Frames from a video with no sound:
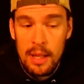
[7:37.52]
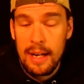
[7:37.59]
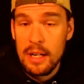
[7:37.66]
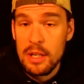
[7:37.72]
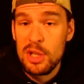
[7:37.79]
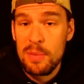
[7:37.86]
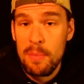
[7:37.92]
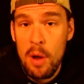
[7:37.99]
like
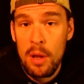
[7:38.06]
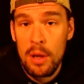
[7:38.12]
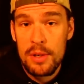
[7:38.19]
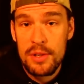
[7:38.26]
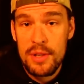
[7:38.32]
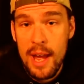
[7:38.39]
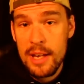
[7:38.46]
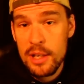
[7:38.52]
a
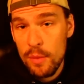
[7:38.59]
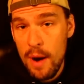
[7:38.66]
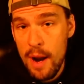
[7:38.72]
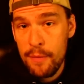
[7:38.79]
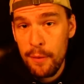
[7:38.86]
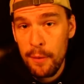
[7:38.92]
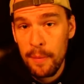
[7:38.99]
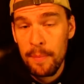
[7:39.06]
smaller size
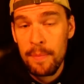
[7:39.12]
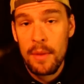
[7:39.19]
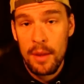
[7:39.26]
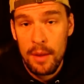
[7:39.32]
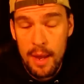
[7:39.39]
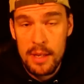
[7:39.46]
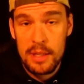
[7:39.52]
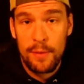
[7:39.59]
rifle
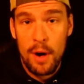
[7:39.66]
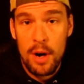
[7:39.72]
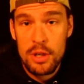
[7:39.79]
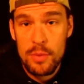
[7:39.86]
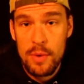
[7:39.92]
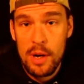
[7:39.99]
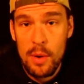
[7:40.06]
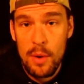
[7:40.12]
as far
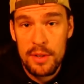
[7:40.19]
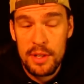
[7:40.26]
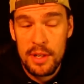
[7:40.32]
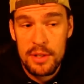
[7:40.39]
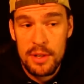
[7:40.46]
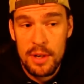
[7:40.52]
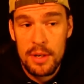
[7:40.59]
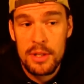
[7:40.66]
as recoil is
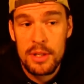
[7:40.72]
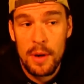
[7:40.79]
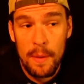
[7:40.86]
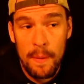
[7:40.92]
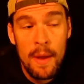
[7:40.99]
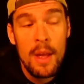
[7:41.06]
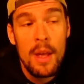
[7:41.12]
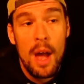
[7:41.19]
concerned.
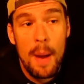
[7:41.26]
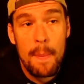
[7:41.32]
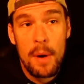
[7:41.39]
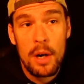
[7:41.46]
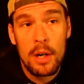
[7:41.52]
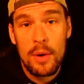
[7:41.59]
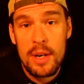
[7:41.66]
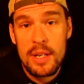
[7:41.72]
So a
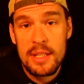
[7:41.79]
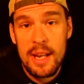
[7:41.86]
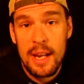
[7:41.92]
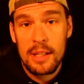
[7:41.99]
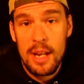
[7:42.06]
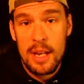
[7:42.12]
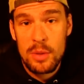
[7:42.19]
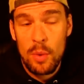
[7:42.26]
mercury
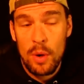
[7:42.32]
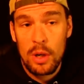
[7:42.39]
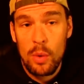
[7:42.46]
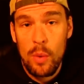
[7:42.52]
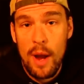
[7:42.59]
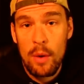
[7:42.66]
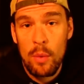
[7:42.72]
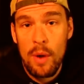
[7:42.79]
stick does work
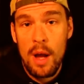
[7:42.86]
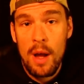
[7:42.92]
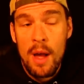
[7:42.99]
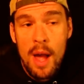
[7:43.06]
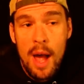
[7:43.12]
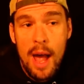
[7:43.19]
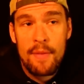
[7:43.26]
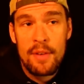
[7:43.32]
quite
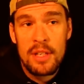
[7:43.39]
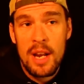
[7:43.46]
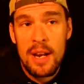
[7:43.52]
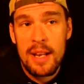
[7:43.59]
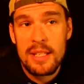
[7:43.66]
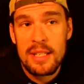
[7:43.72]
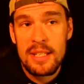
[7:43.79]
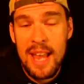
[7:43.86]
well. I haven't
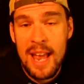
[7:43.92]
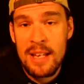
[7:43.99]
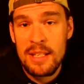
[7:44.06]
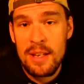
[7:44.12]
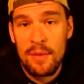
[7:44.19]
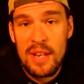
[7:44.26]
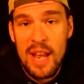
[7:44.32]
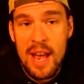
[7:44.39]
done
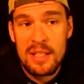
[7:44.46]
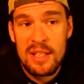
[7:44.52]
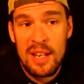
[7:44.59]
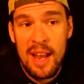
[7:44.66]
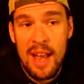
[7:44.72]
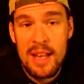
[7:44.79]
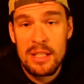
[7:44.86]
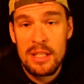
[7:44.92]
extensive
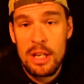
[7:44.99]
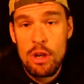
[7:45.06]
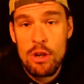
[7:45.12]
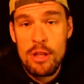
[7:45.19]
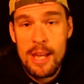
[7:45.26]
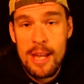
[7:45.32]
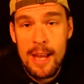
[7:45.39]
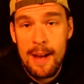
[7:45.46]
testing as
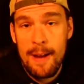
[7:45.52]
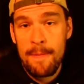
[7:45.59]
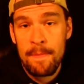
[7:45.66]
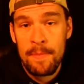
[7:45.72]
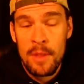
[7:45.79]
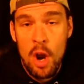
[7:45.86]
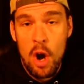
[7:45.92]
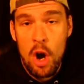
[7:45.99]
to the uh,
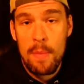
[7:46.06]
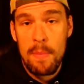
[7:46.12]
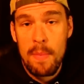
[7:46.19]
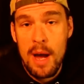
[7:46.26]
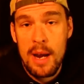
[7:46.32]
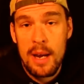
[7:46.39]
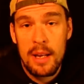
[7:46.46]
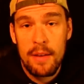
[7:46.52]

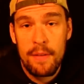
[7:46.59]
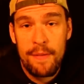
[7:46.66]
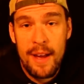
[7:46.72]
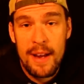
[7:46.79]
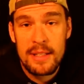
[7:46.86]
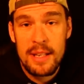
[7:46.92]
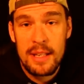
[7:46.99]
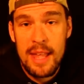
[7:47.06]
harmonic
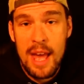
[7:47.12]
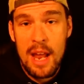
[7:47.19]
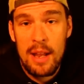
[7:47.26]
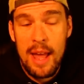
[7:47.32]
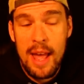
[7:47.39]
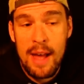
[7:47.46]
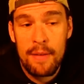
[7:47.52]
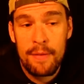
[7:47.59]
effects that
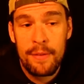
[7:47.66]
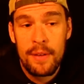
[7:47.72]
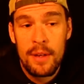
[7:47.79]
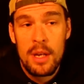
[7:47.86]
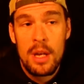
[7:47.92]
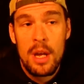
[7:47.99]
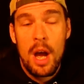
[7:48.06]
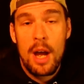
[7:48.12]
that'll have
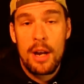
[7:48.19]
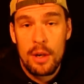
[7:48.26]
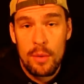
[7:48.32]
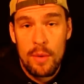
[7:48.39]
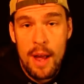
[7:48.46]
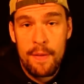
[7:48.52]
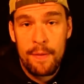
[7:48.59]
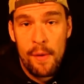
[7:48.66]
on your
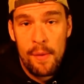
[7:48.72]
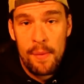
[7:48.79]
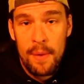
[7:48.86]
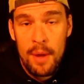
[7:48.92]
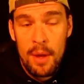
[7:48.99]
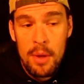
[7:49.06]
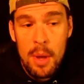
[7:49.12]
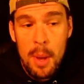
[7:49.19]
rifle,
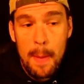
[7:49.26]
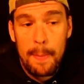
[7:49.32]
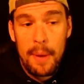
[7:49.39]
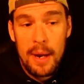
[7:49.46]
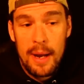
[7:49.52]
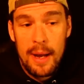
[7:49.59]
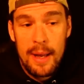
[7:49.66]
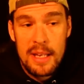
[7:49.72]

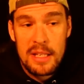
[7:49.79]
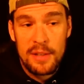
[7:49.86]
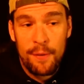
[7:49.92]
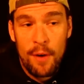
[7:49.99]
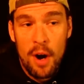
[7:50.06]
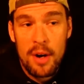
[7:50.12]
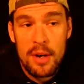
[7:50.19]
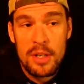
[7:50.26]
but uh, as
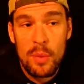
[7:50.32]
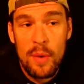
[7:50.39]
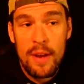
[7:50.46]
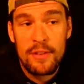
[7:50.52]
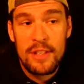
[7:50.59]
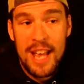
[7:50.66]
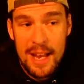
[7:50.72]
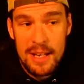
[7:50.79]
far as
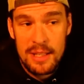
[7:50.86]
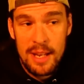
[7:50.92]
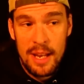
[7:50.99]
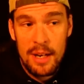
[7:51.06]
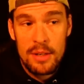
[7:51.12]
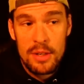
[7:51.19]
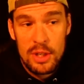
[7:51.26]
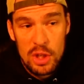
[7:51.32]
we've
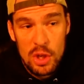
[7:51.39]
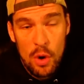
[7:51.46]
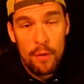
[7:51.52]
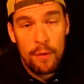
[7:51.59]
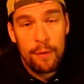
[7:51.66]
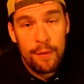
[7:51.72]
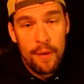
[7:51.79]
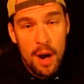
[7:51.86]
tested so
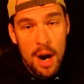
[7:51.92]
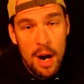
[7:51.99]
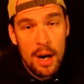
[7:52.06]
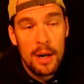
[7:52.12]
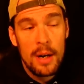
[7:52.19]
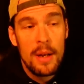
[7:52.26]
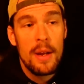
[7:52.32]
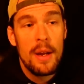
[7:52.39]

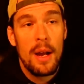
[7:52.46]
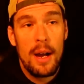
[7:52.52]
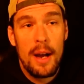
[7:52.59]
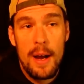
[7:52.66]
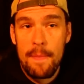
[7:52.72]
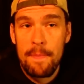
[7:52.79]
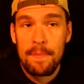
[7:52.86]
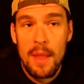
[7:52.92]
far,
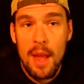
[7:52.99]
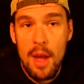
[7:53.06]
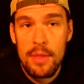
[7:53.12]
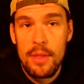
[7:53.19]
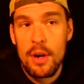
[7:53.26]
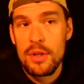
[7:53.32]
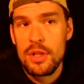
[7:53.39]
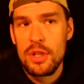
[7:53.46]
uh,
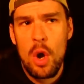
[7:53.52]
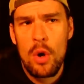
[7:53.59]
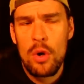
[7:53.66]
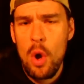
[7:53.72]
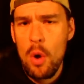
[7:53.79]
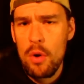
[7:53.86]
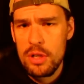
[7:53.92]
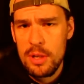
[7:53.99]
there is no
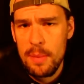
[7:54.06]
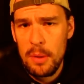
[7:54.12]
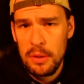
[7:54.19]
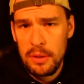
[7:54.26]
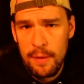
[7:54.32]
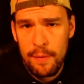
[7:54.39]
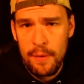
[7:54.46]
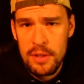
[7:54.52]

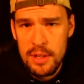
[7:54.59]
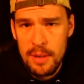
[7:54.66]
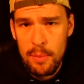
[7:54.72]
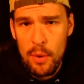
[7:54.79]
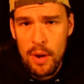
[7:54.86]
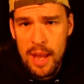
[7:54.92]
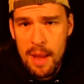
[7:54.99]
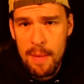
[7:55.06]
noticeable difference in
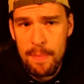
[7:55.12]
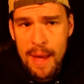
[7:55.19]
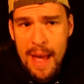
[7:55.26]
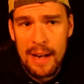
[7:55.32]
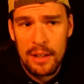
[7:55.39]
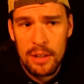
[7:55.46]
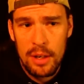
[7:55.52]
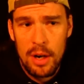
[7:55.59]
point of
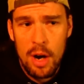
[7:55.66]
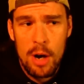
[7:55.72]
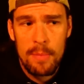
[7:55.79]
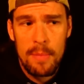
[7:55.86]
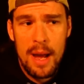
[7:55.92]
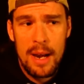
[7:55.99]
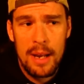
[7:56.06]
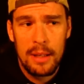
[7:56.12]
impact or
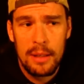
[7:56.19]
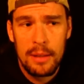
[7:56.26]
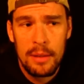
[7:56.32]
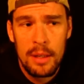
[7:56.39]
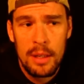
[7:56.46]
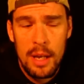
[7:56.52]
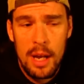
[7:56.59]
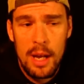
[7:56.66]
harmonic
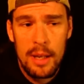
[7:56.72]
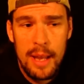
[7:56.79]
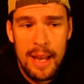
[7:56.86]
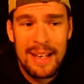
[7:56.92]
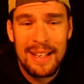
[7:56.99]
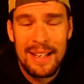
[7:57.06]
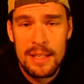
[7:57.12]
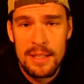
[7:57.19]
uh,
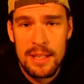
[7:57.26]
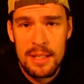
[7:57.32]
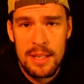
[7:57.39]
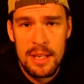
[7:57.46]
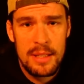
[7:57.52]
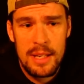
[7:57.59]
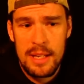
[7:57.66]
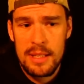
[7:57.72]

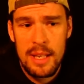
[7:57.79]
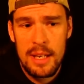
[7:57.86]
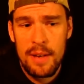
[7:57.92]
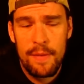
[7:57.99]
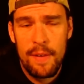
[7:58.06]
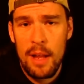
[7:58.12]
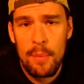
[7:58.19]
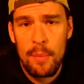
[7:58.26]
inconsistencies that
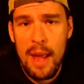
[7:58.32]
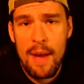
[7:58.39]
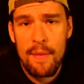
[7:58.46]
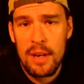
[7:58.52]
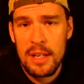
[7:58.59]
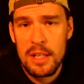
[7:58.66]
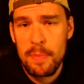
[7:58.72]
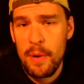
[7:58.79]
develop. We
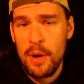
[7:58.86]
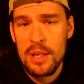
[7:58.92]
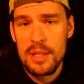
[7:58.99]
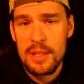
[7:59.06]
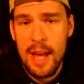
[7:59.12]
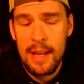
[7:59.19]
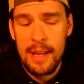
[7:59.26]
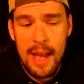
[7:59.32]
haven't
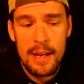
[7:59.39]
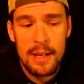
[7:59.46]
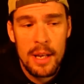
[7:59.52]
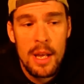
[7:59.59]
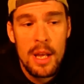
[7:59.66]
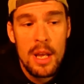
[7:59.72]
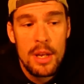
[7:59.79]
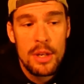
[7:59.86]
experienced that yet.
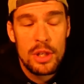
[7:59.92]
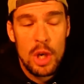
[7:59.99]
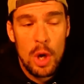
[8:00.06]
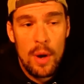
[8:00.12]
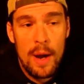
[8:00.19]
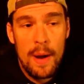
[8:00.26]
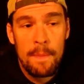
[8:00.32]
So